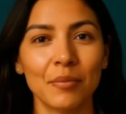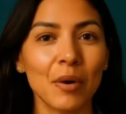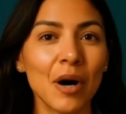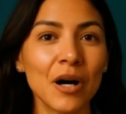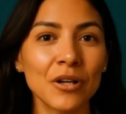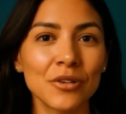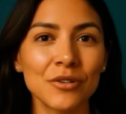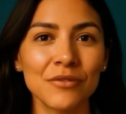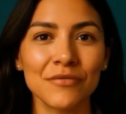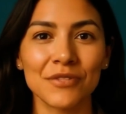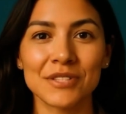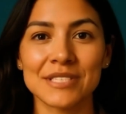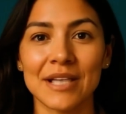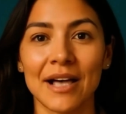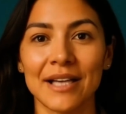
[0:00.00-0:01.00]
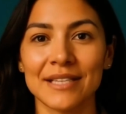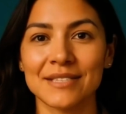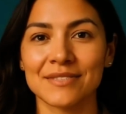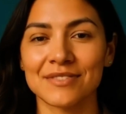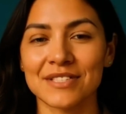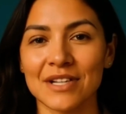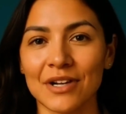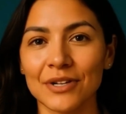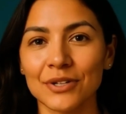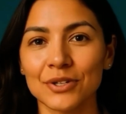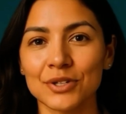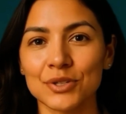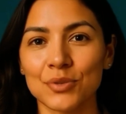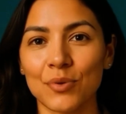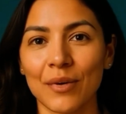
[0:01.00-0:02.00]
Monitor for signs of
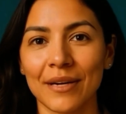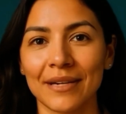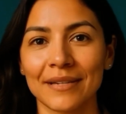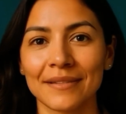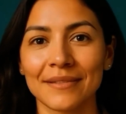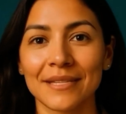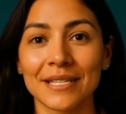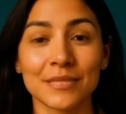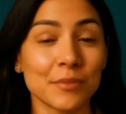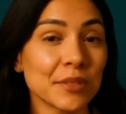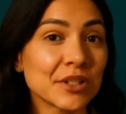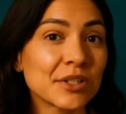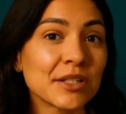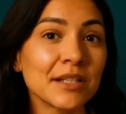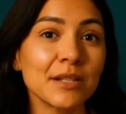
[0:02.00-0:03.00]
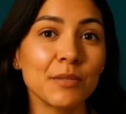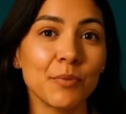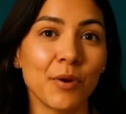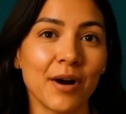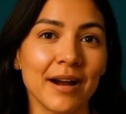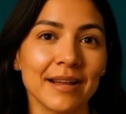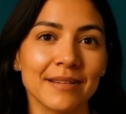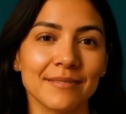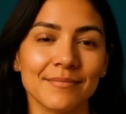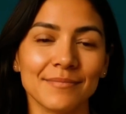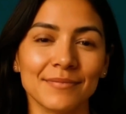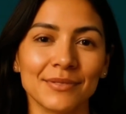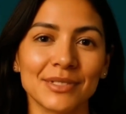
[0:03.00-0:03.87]
cellular swelling, especially in the brain,